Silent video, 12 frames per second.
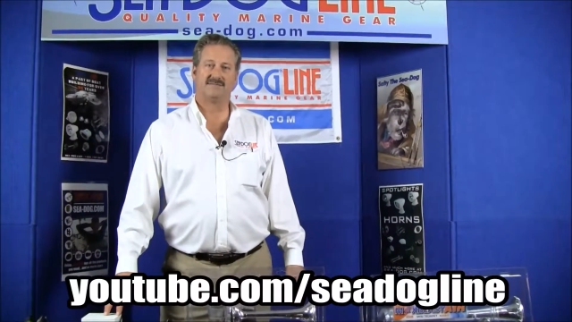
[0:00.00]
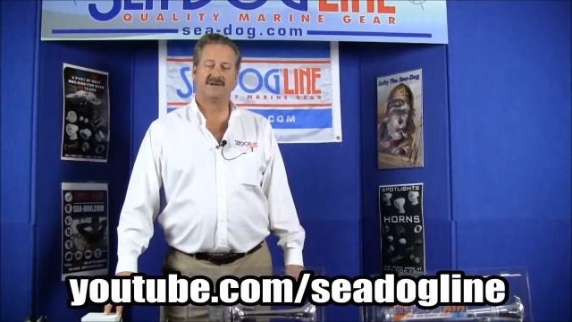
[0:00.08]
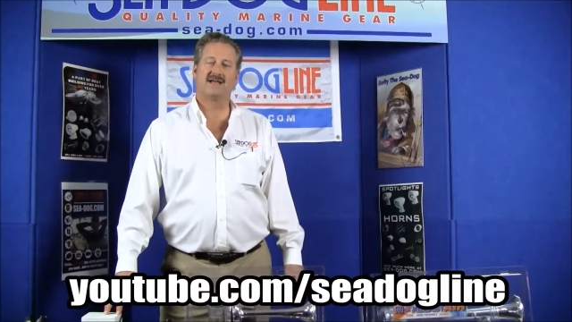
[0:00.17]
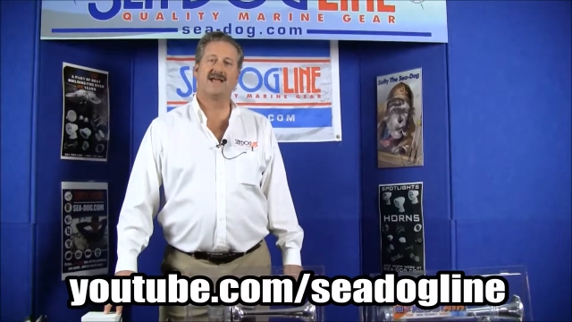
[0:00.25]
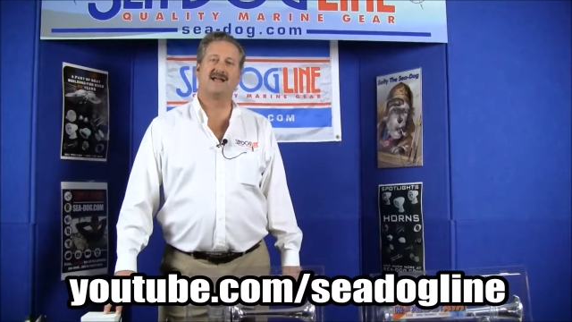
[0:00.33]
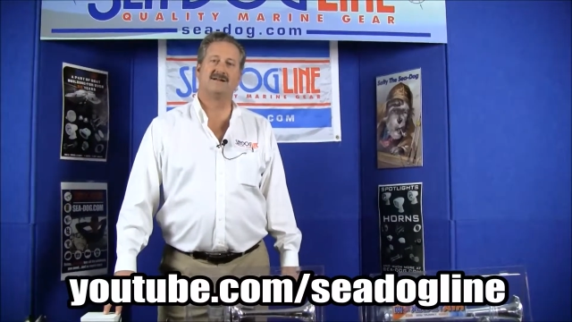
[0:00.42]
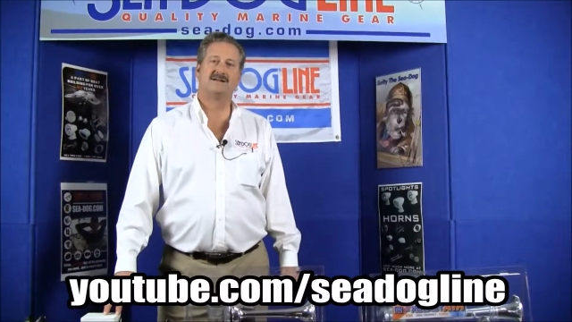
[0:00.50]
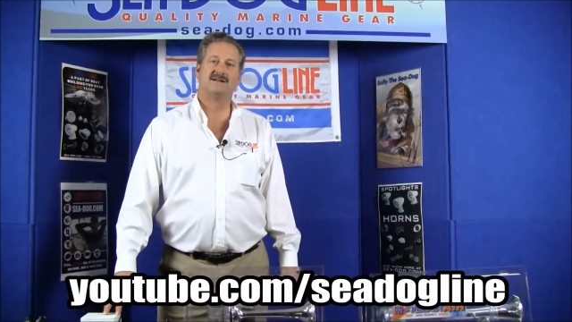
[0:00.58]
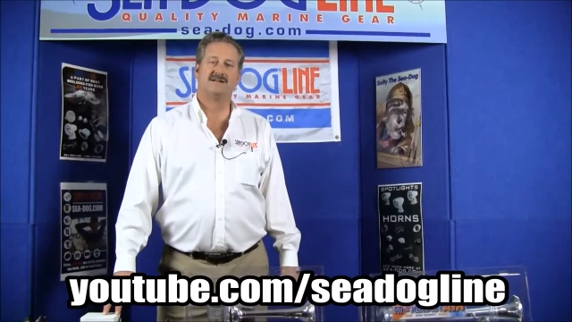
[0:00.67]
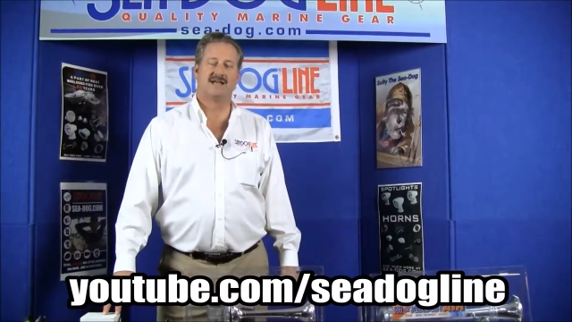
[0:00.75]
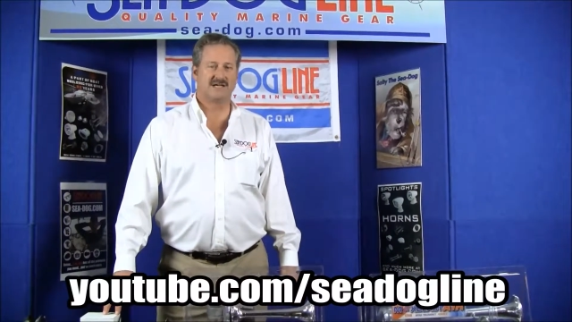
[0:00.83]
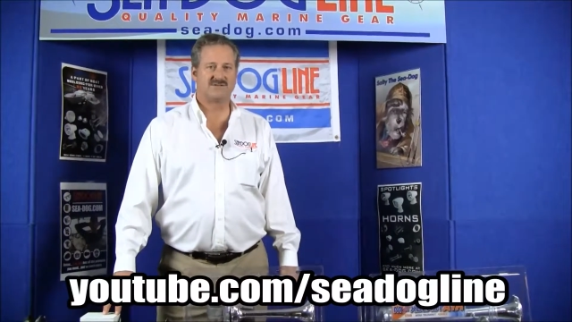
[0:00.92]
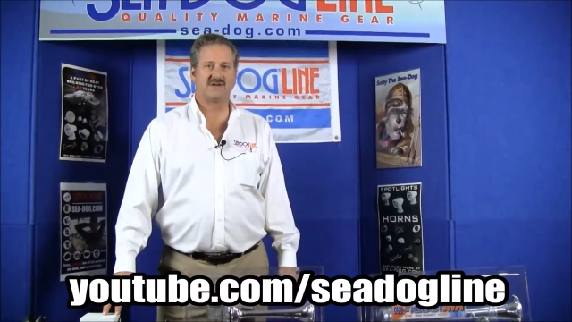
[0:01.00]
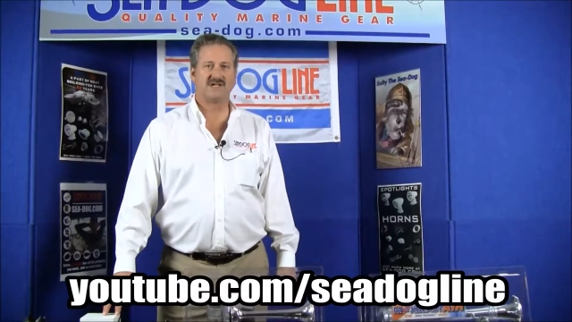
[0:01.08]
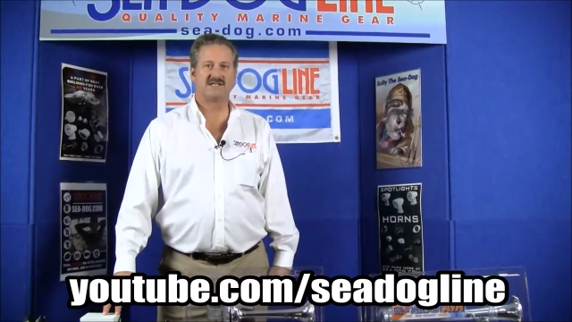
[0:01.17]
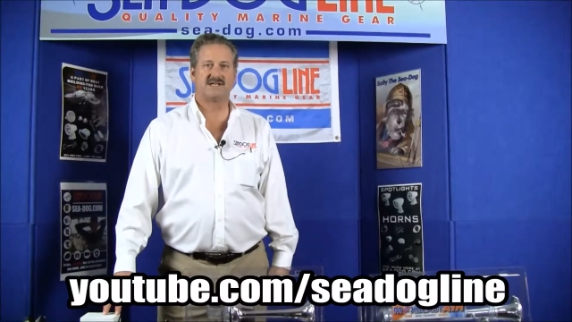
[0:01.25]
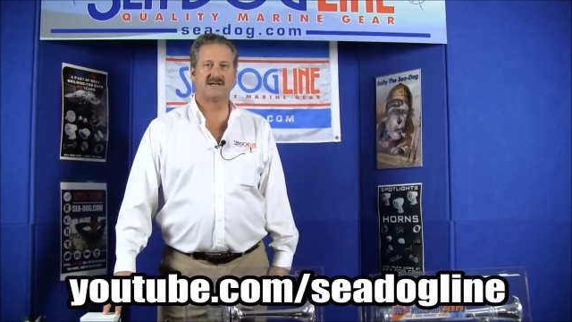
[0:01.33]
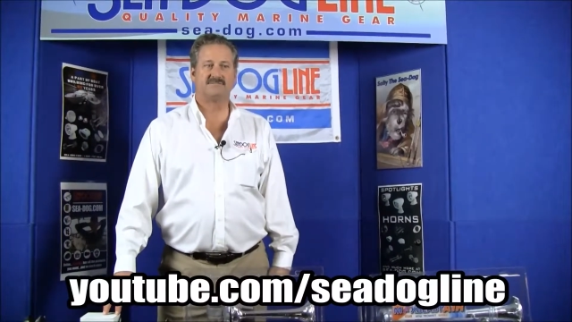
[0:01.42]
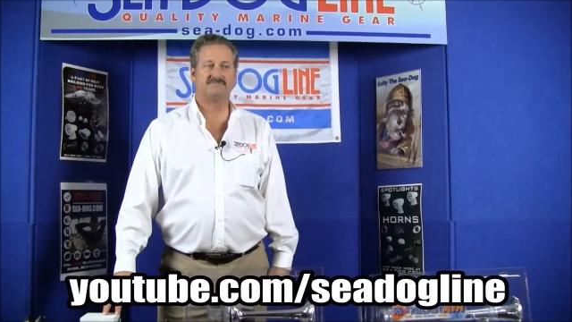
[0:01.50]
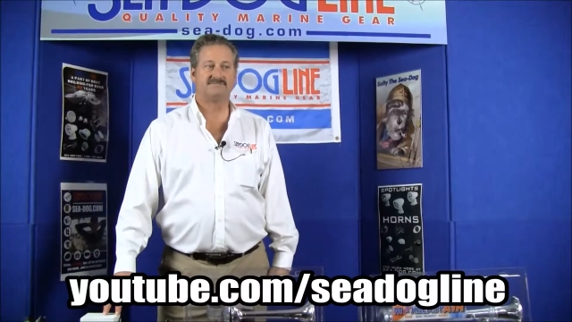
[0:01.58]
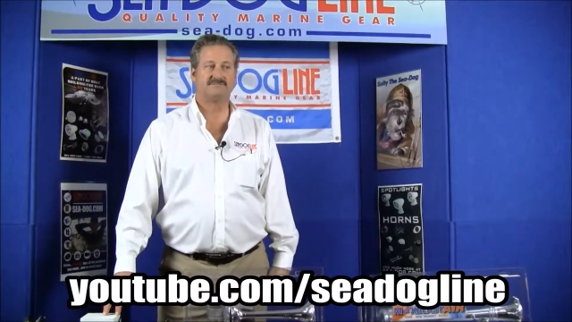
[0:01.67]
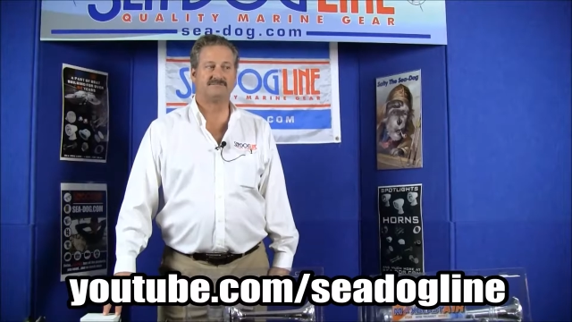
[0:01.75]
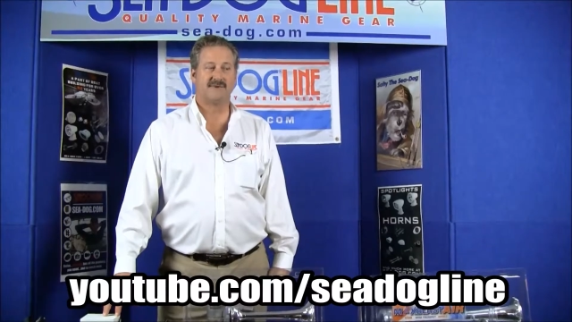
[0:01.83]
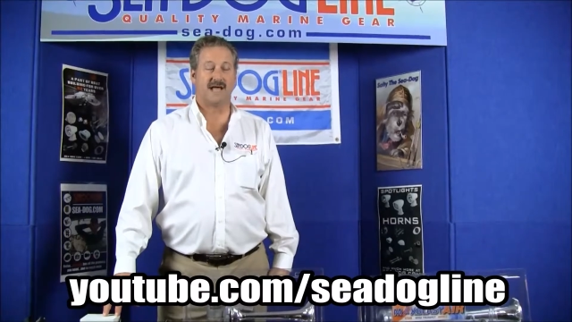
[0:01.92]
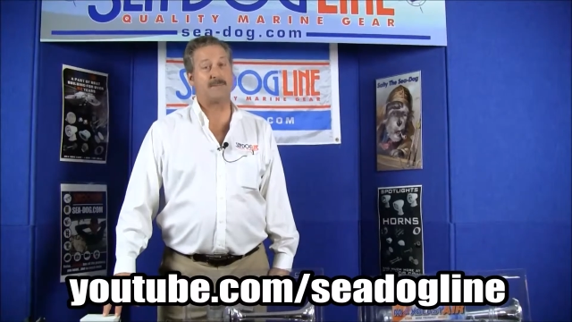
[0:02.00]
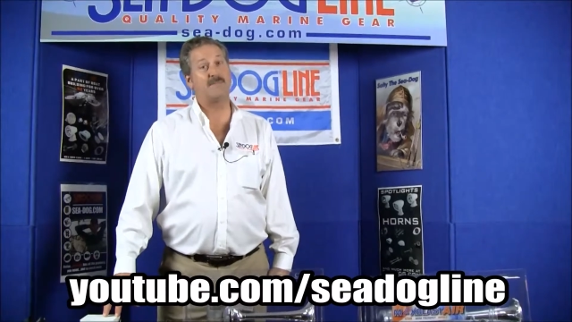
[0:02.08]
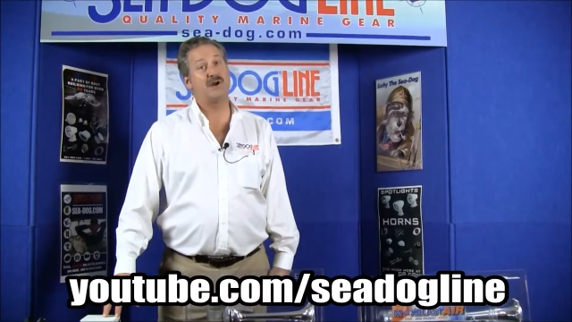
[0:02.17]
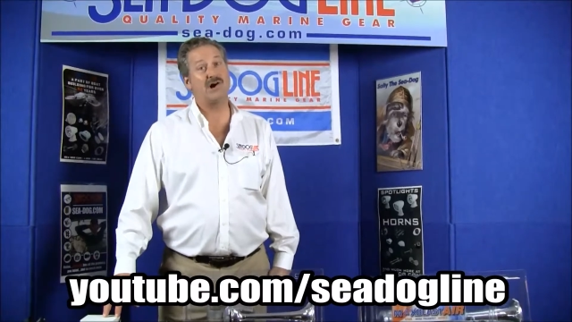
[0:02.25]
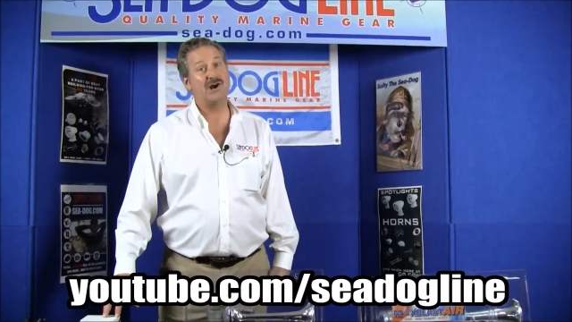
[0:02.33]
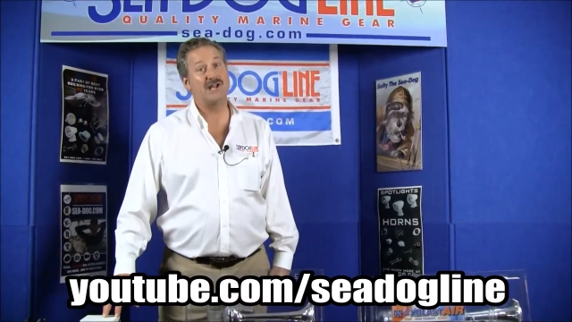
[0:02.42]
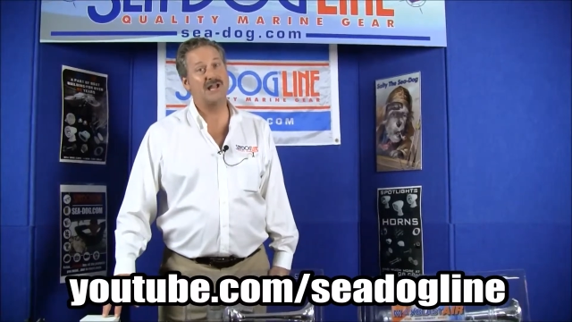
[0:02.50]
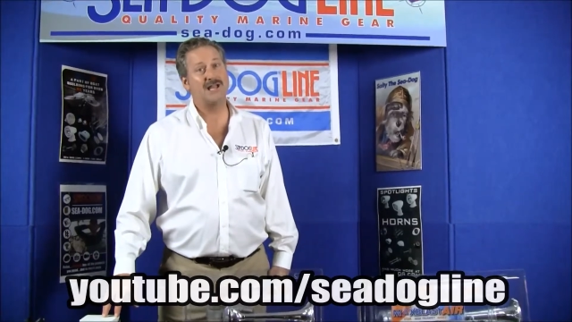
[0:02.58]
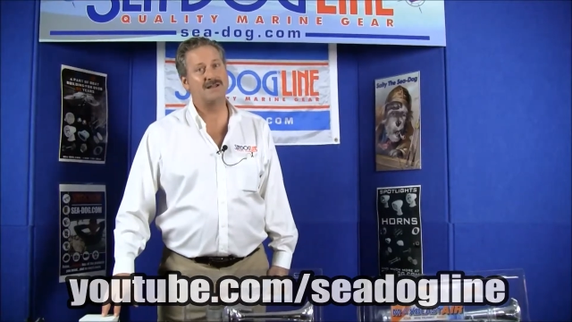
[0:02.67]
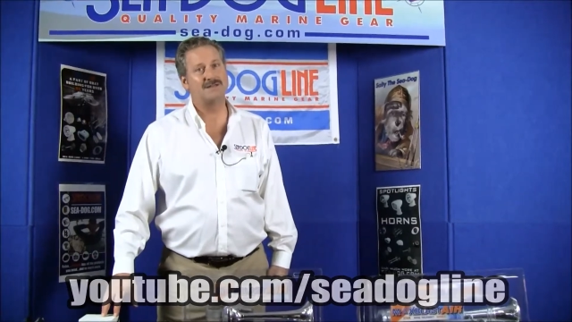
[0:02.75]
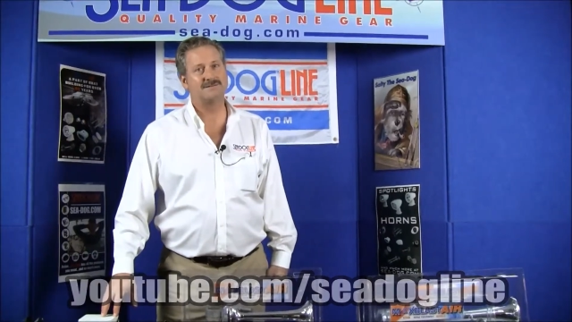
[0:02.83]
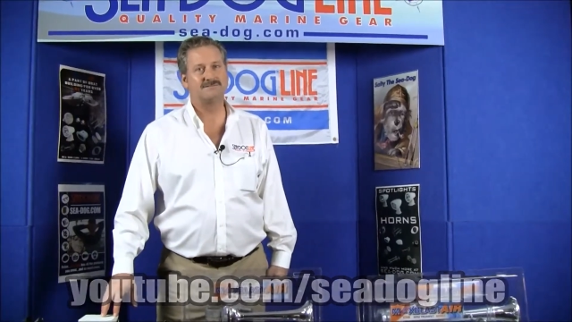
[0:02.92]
Again, thanks for listening. Happy honking.